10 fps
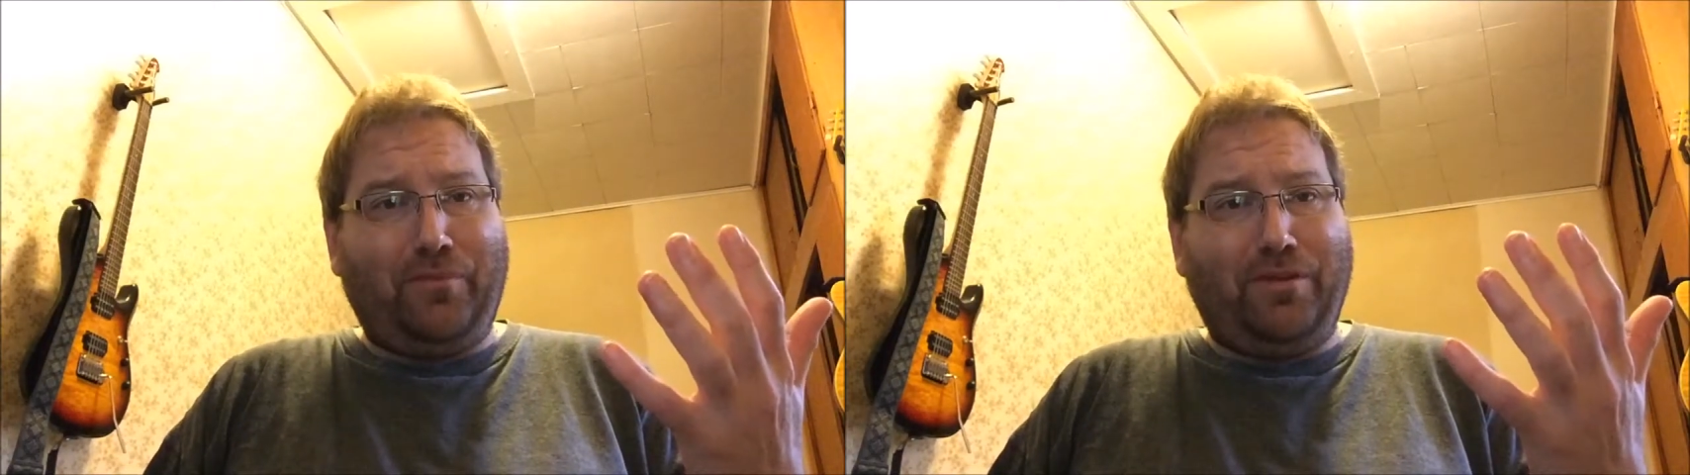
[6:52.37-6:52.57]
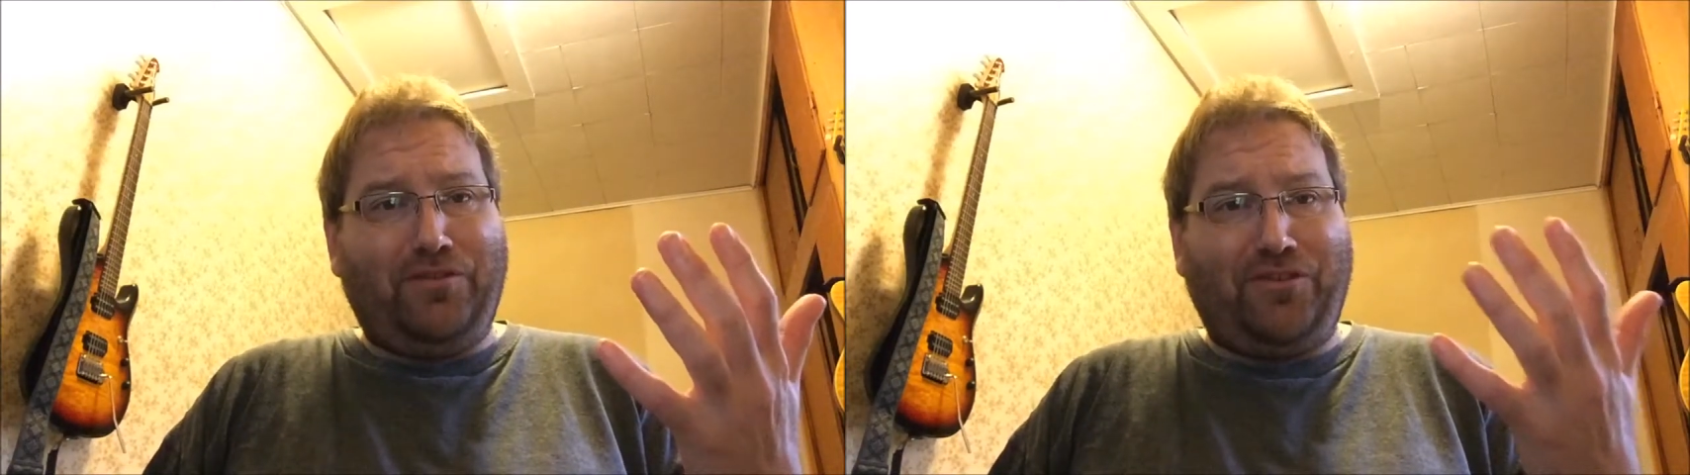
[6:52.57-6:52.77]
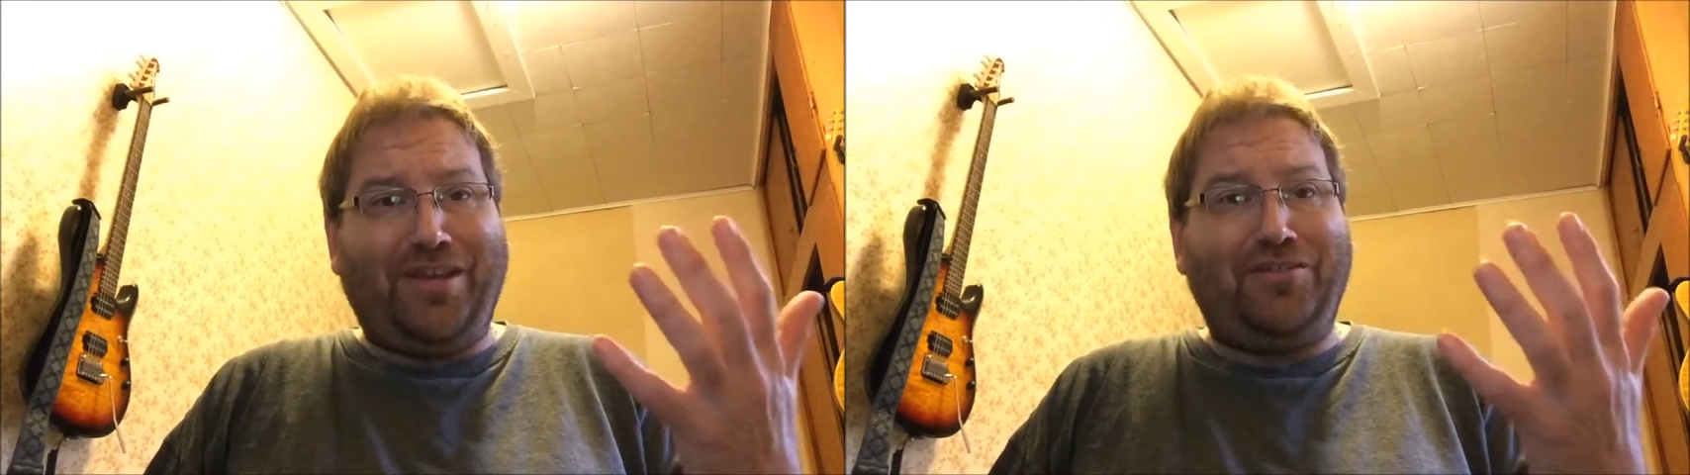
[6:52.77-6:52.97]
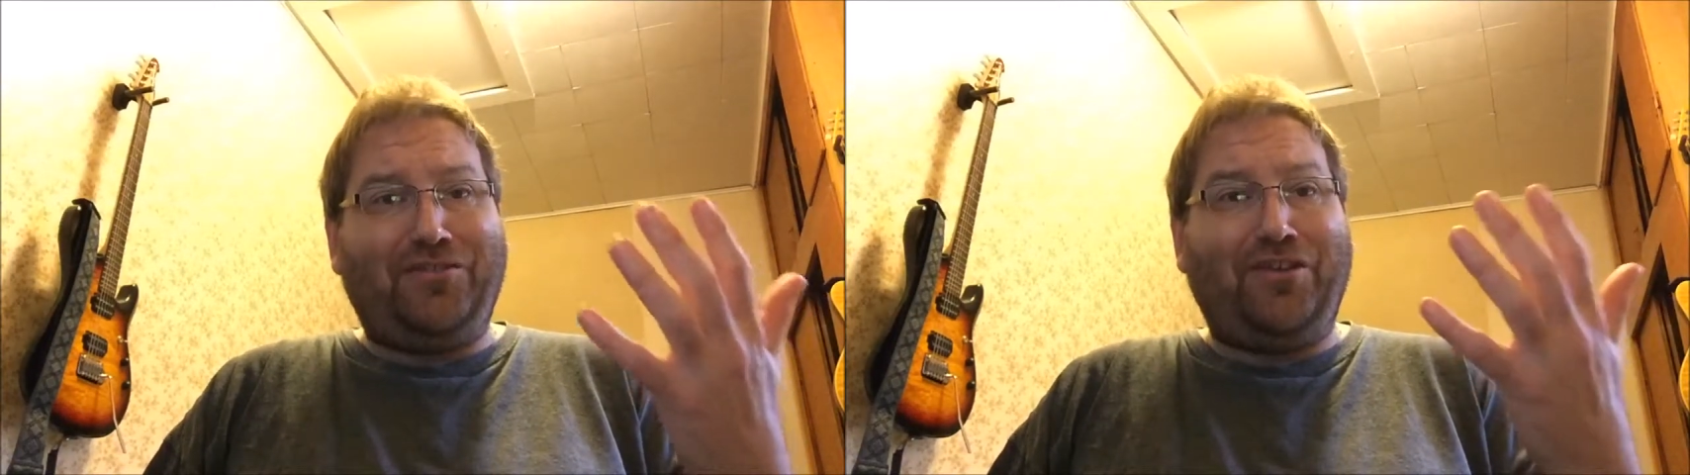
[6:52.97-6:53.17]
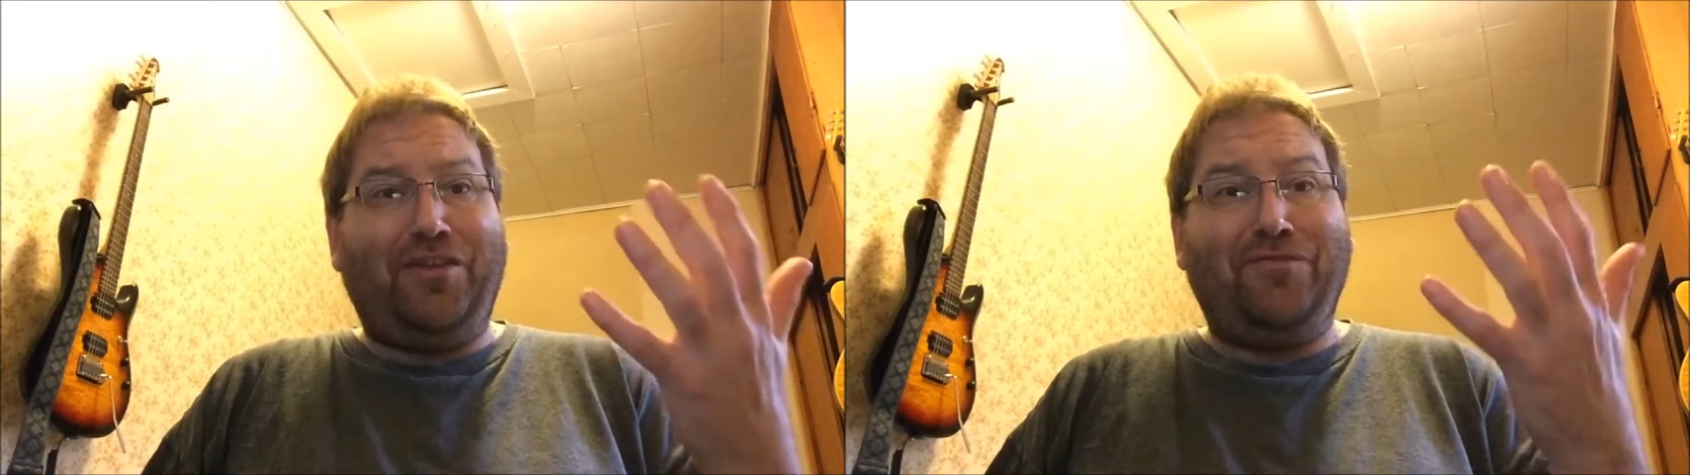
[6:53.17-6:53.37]

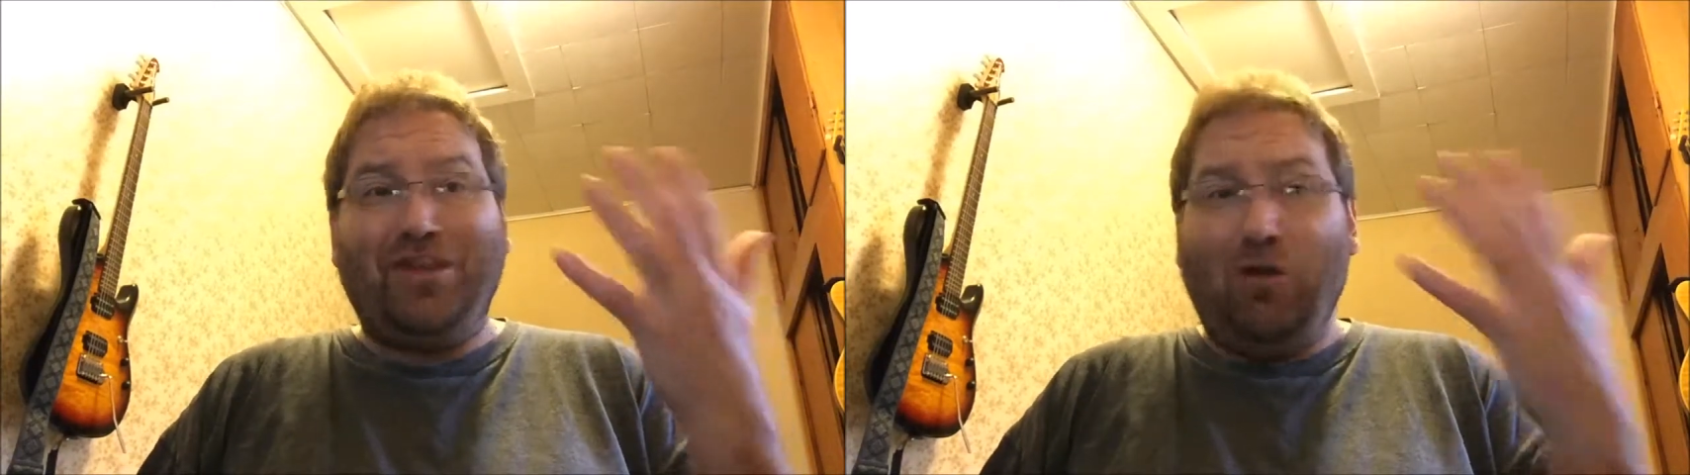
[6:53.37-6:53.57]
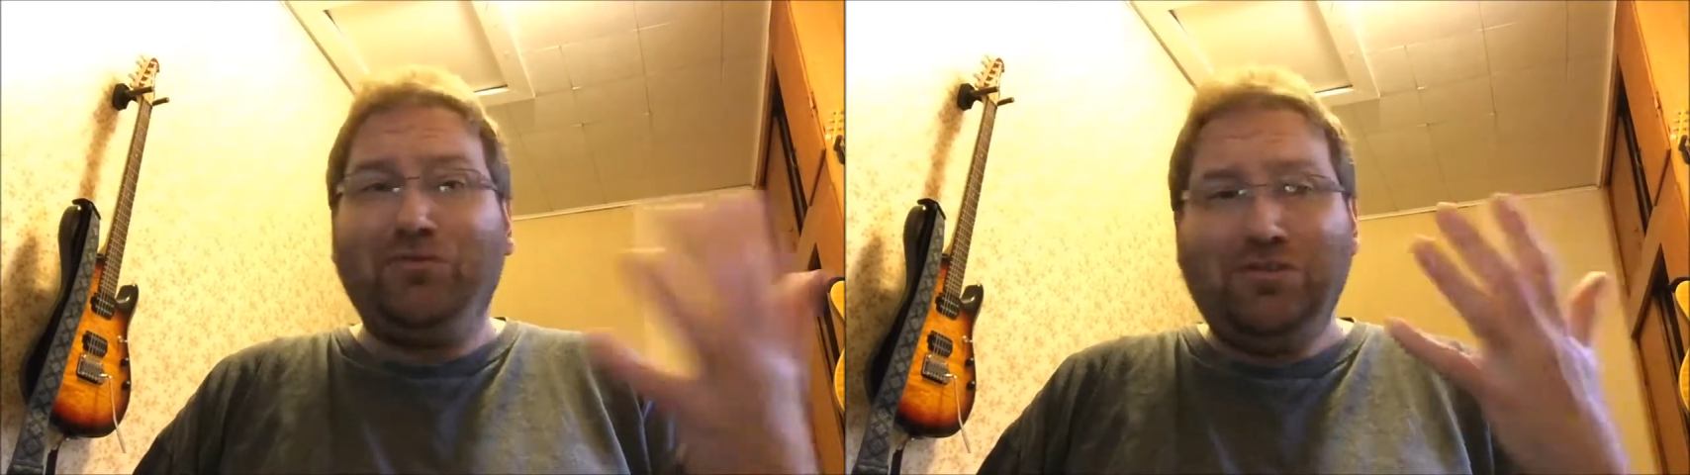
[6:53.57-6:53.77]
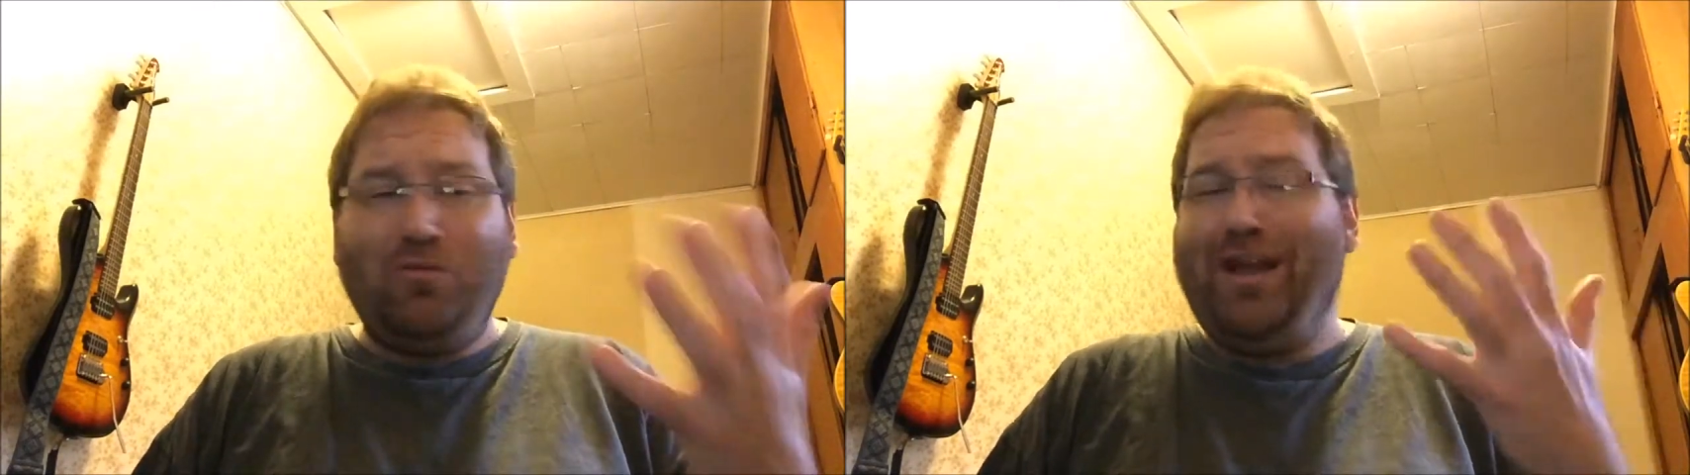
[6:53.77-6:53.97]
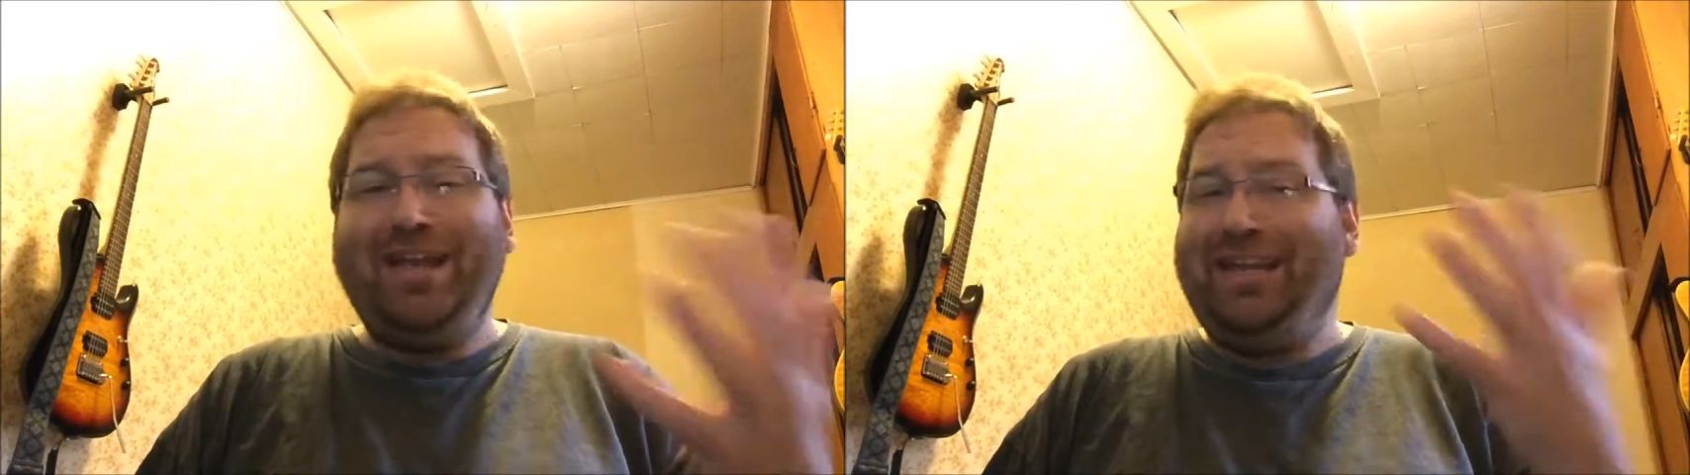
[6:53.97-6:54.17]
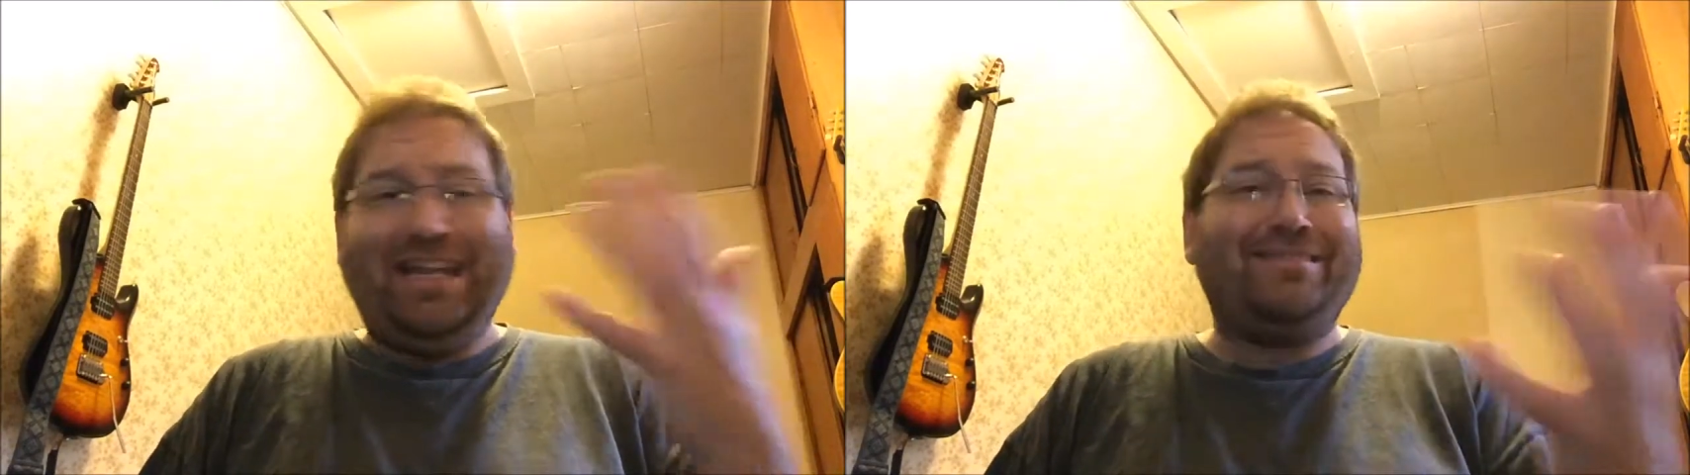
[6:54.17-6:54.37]
says the only way he'd